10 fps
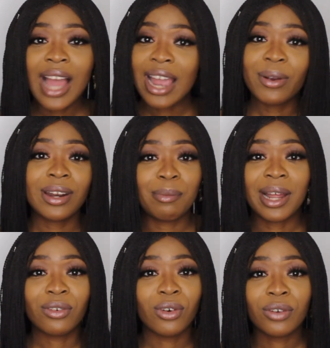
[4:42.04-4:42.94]
I credit
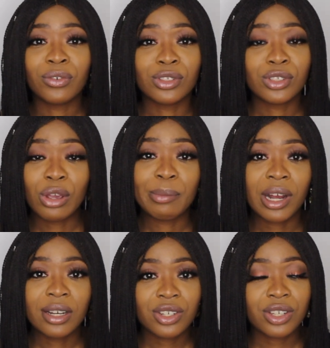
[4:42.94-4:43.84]
BlackRock for so
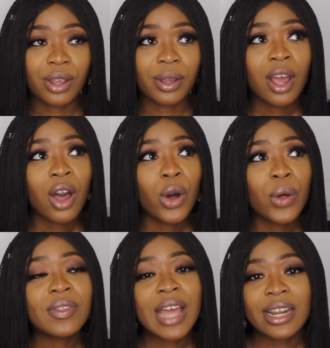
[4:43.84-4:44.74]
much. So
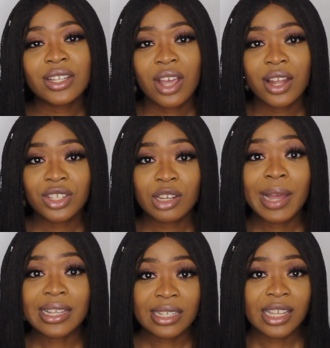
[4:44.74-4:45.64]
on that internship,
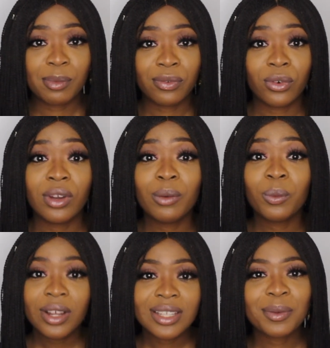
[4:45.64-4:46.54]
as I said before, it
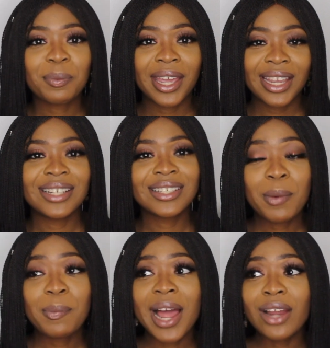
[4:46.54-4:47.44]
was paid,
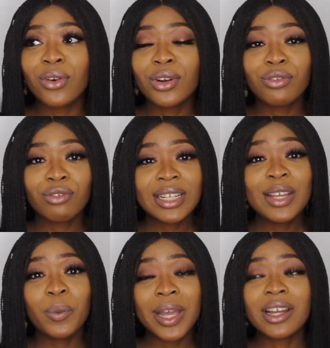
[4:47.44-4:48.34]
but BlackRock
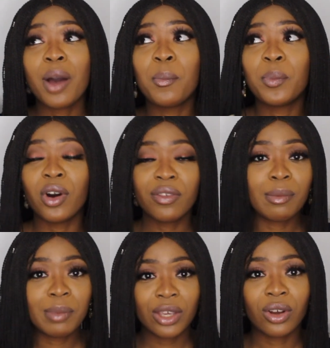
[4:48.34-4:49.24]
really went above
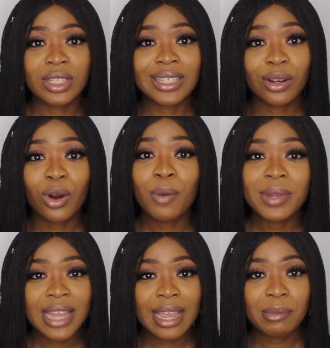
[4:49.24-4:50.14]
and beyond to
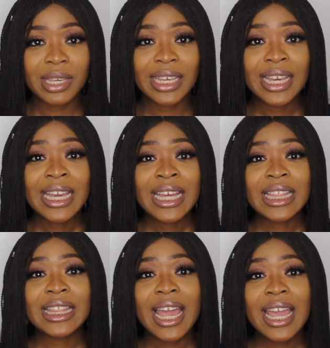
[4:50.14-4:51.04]
accommodate me.
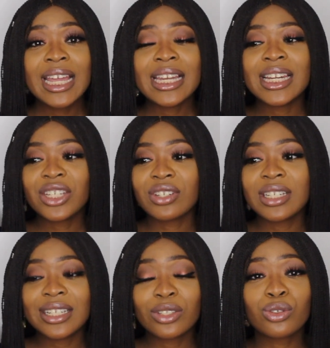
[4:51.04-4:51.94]
They
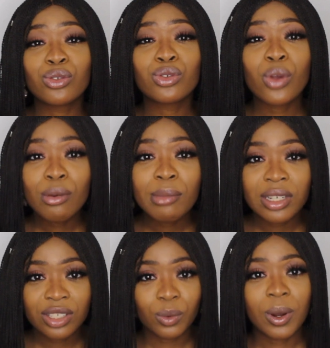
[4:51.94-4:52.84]
literally did so
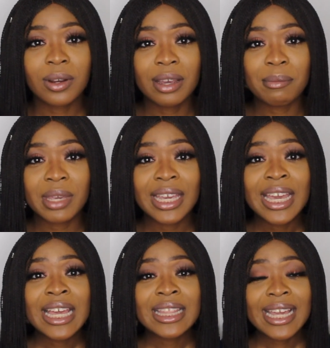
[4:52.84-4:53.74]
much to welcome me.
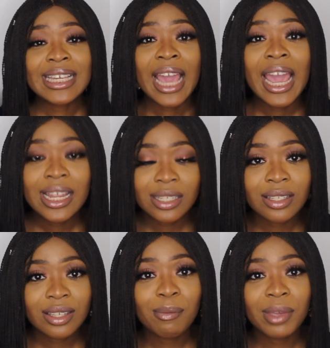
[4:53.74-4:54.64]
They
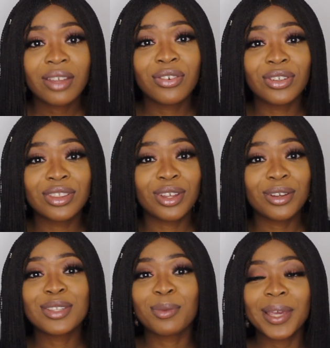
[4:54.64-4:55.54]
catered to me for
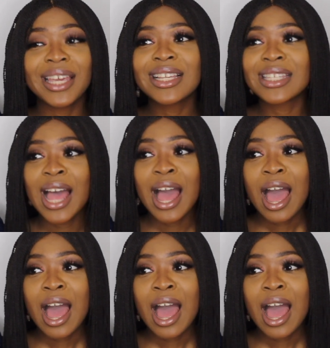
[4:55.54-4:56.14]
those weeks